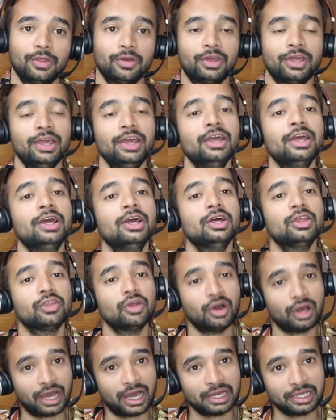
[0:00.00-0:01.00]
Okay,
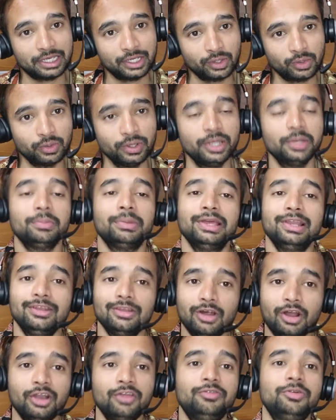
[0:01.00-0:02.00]
so including me,
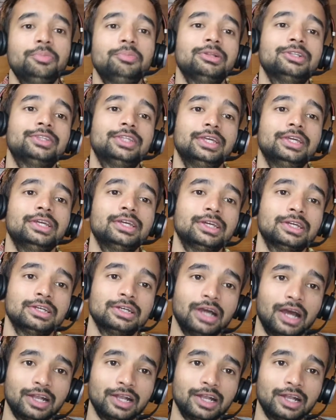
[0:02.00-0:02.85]
a lot of people think,